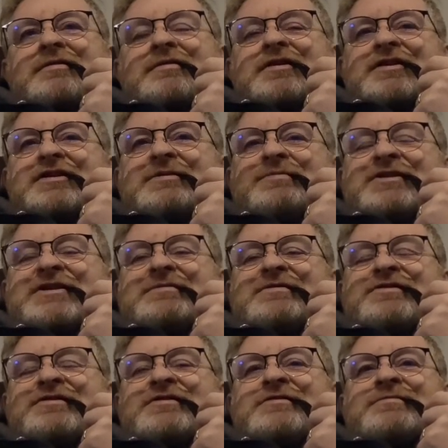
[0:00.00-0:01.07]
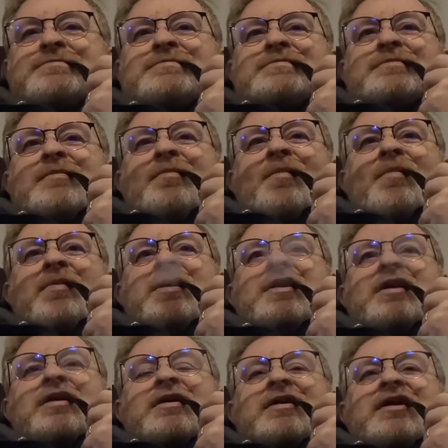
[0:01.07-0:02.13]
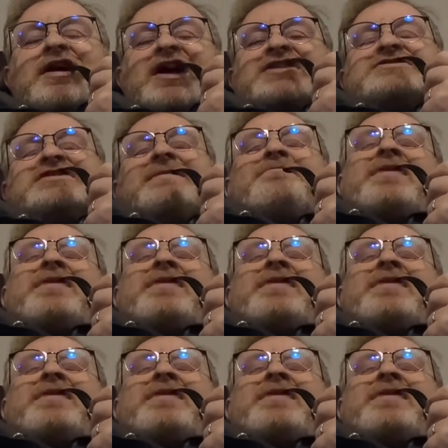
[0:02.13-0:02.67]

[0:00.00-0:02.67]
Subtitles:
And to be able to sit